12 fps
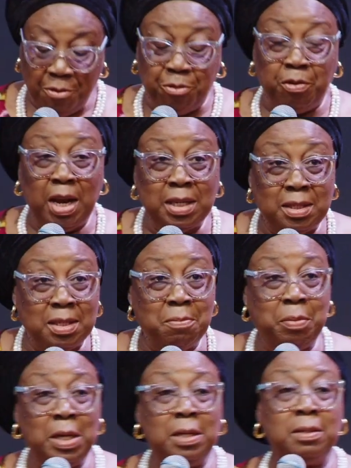
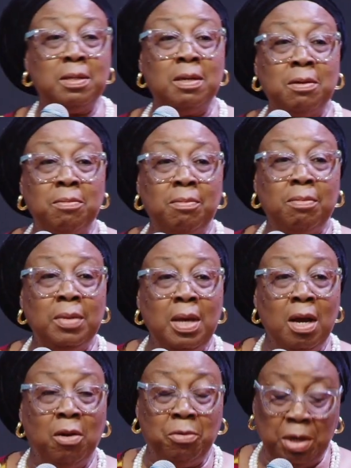flexibility,
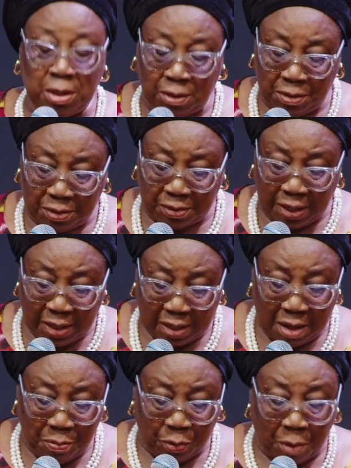critical
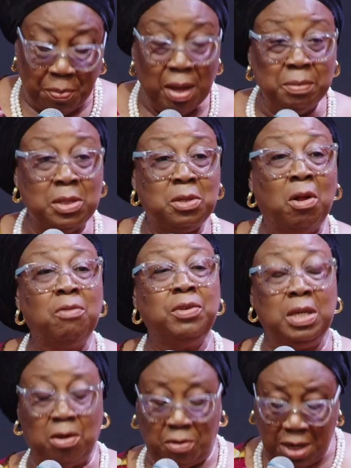thinking, problem
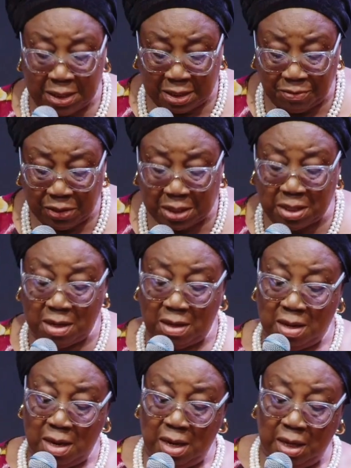solving, creativity,
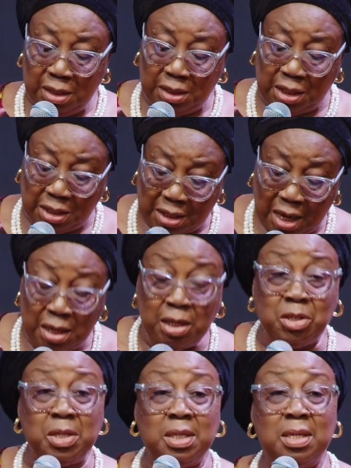digital
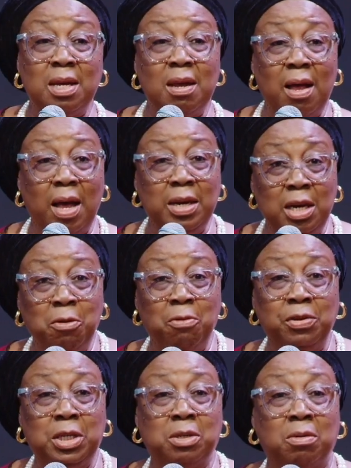literacy, and
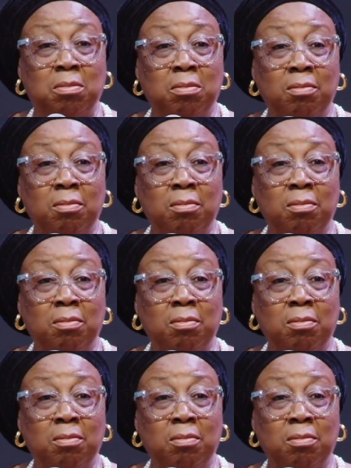innovation.